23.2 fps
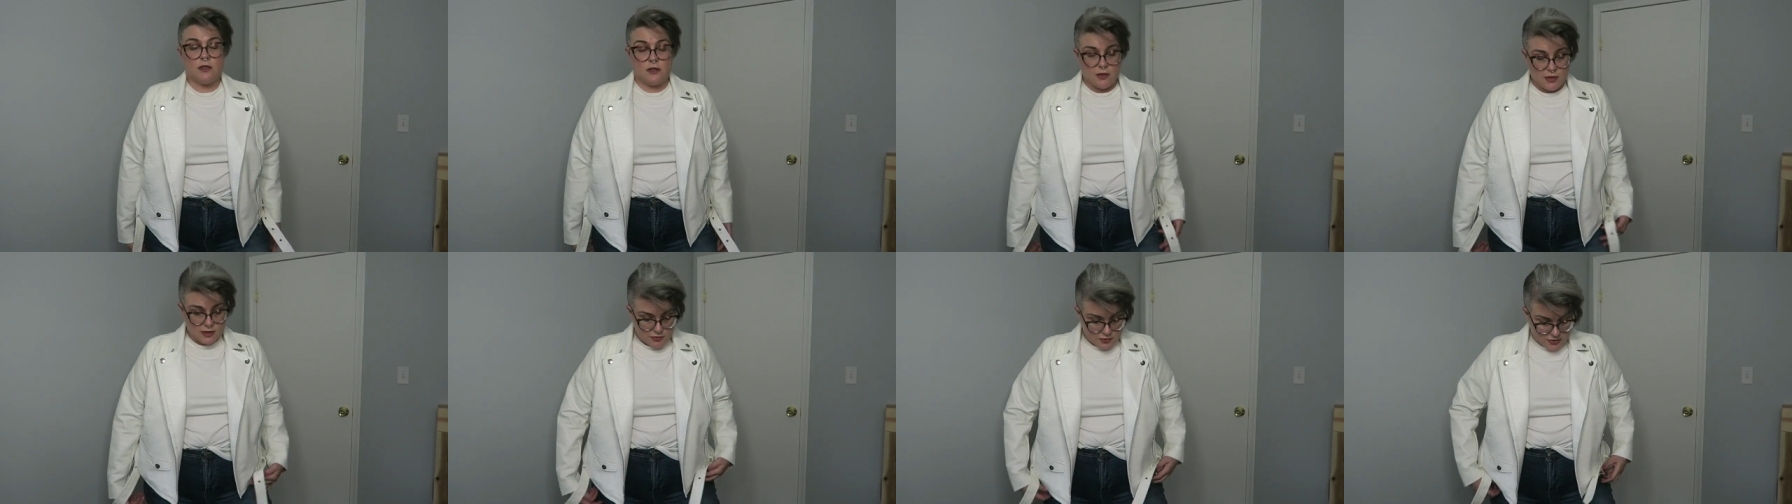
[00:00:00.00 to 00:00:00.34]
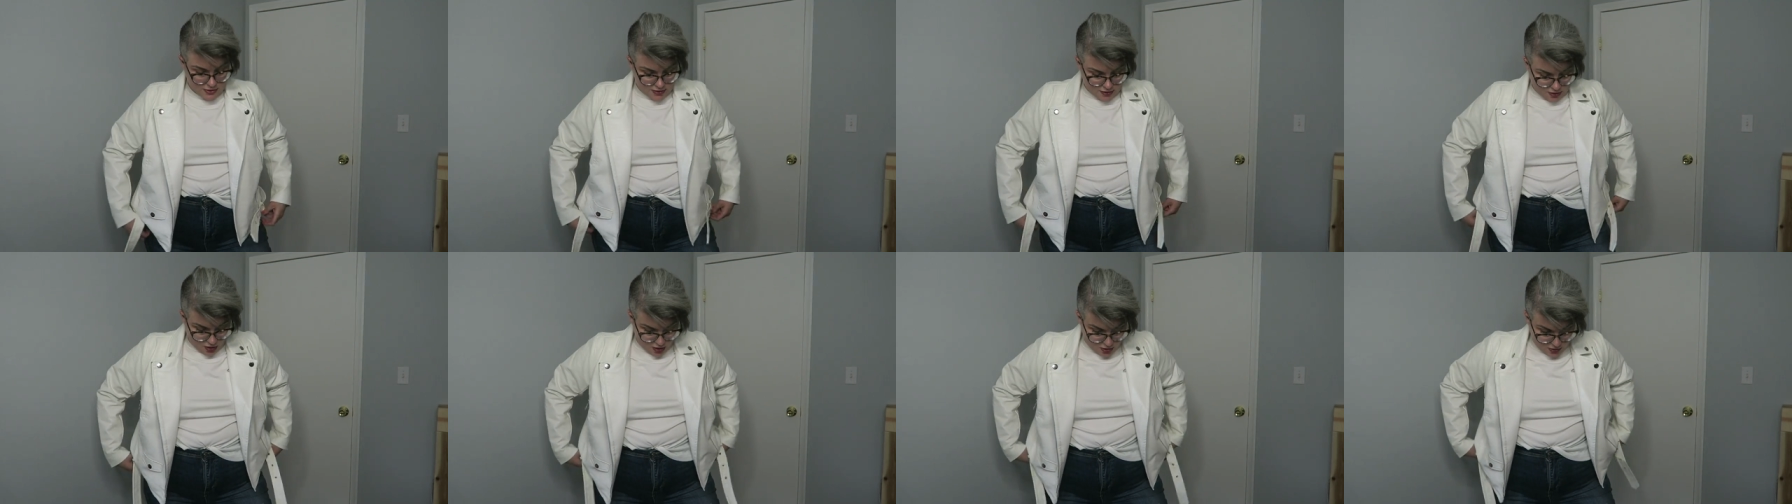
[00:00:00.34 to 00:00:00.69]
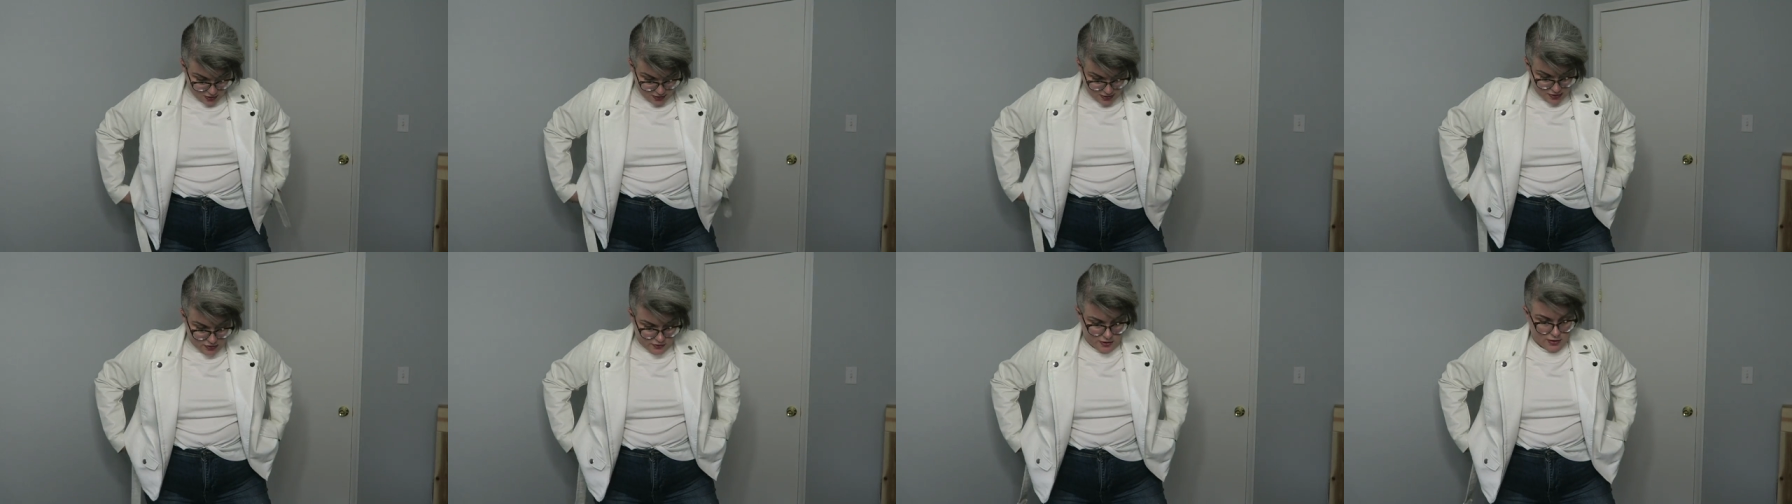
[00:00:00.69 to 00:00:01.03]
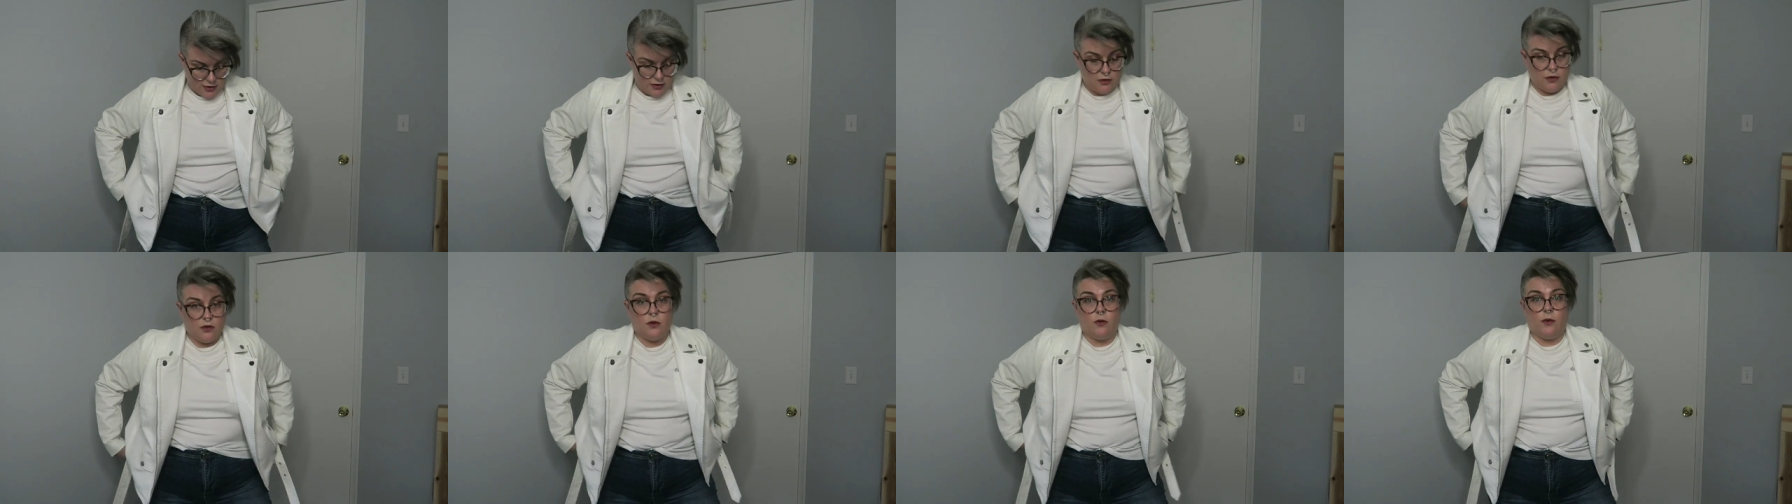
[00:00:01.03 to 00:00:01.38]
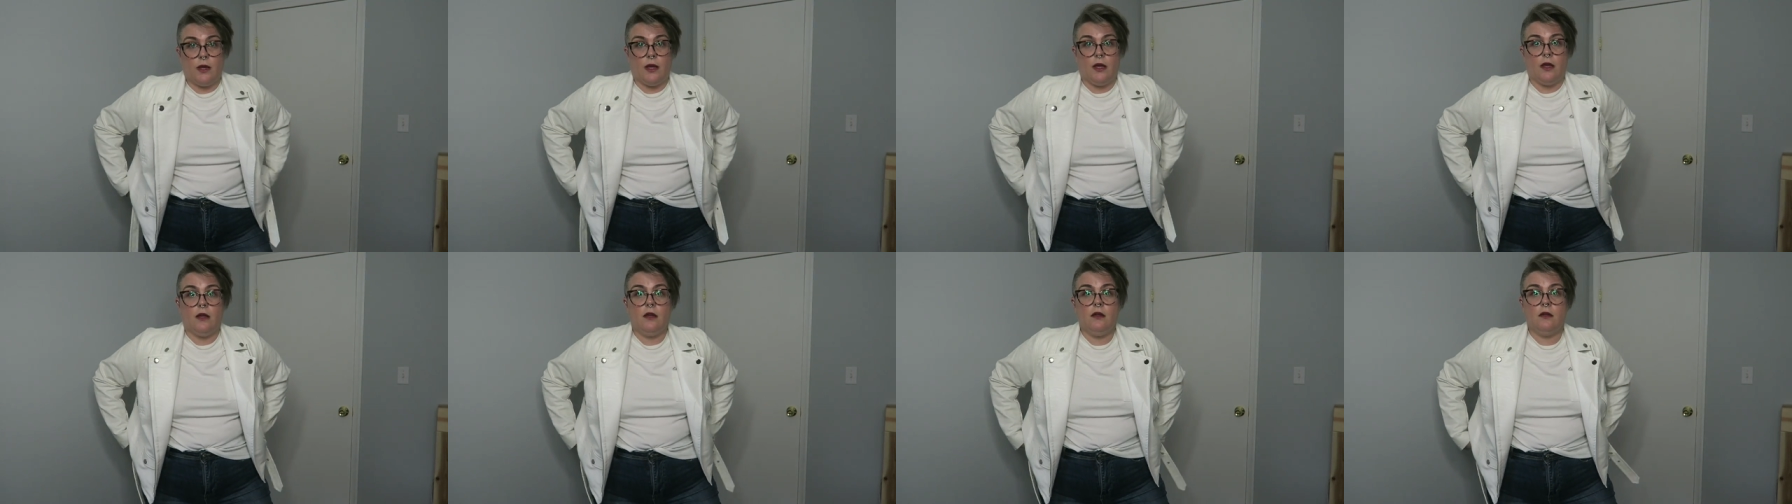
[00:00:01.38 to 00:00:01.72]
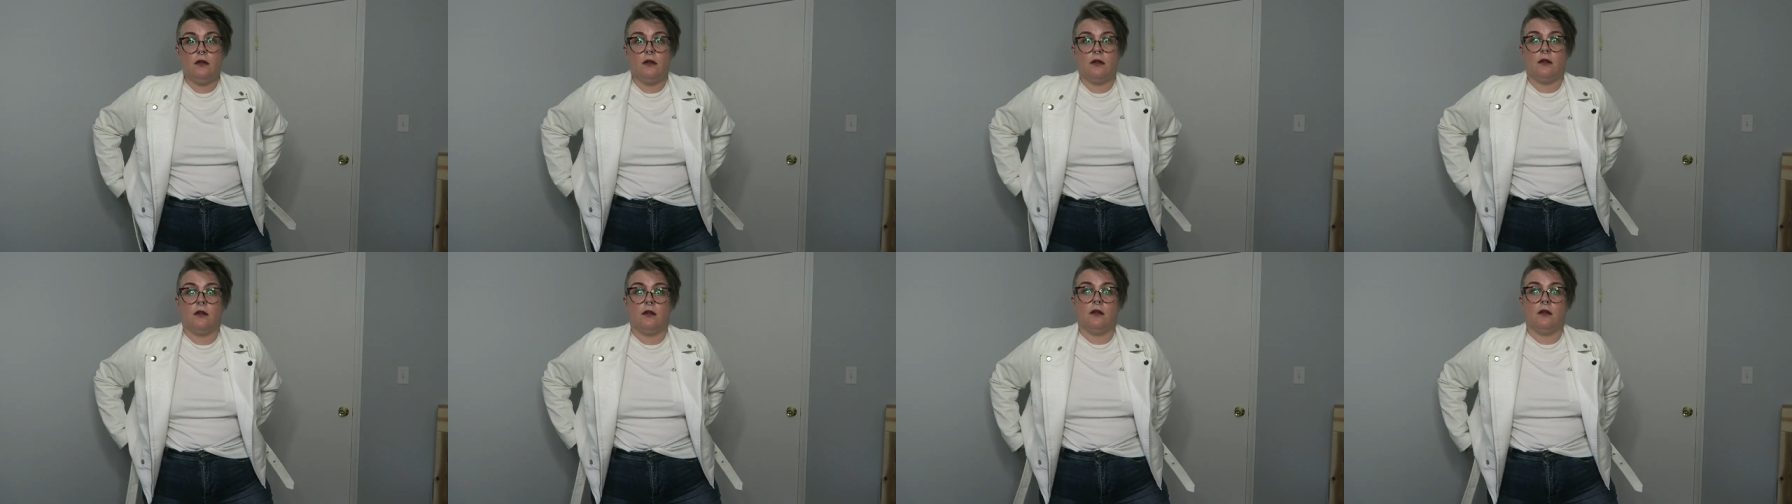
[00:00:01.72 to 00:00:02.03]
So this was also Eloquii.